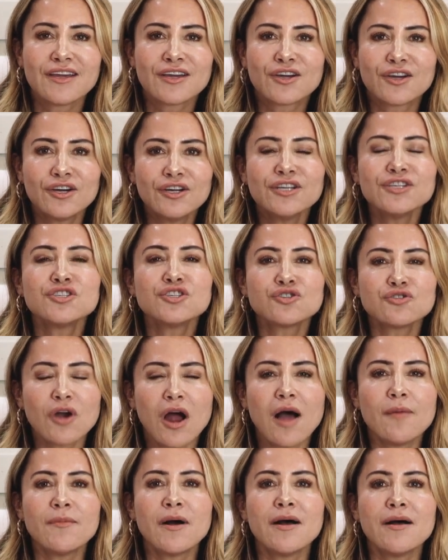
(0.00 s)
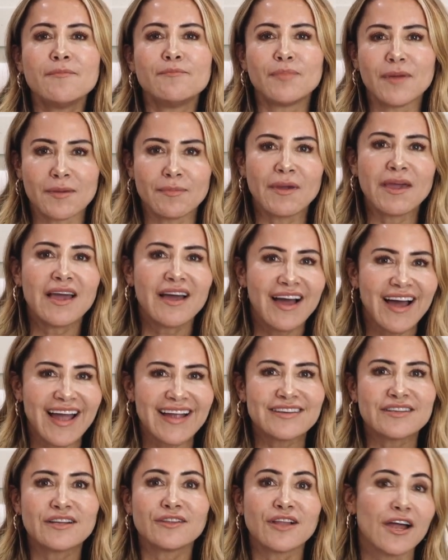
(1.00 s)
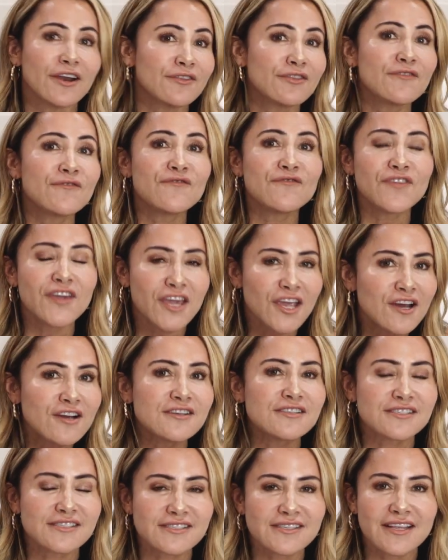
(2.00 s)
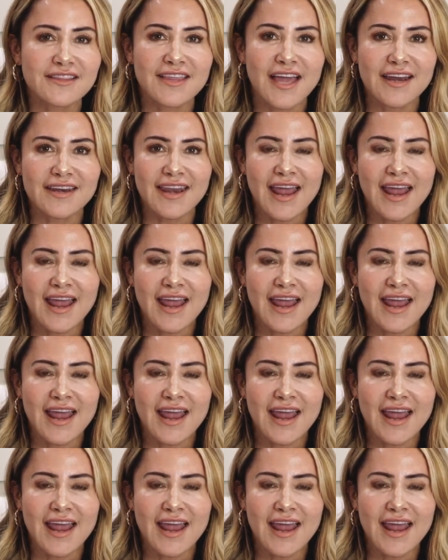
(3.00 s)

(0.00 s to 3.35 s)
Could trauma be behind a lot of the fears that